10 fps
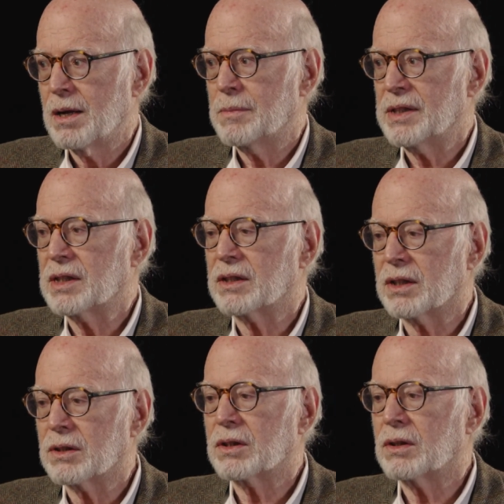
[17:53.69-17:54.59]
But that
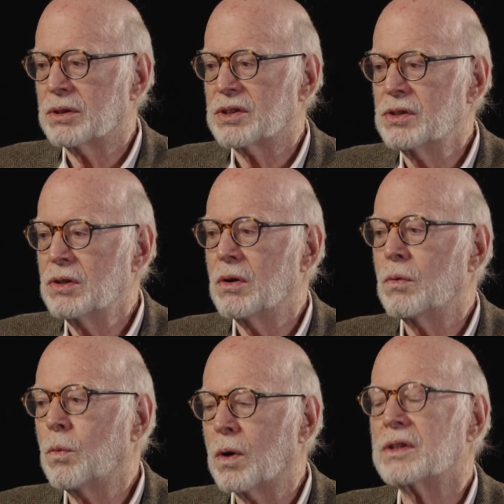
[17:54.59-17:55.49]
there is no
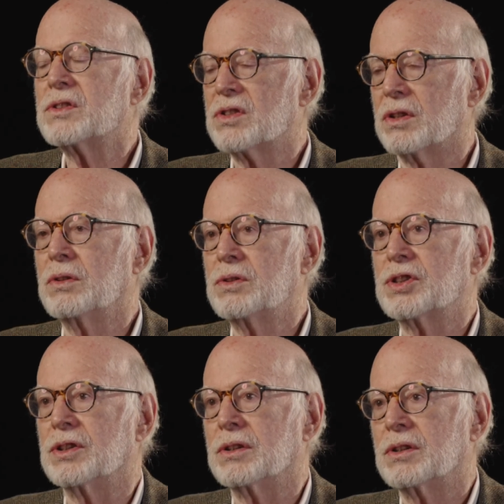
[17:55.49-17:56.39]
one
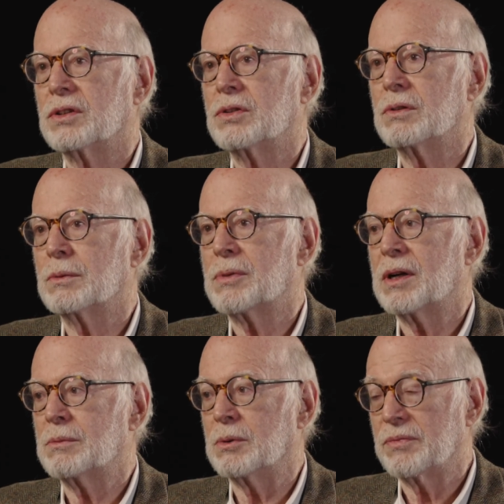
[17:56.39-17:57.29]
solution to a
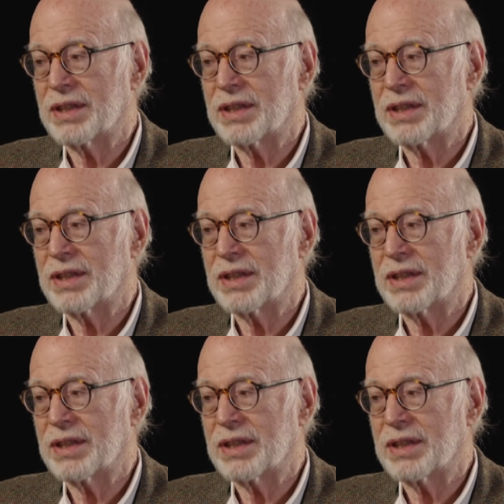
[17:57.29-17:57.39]
problem.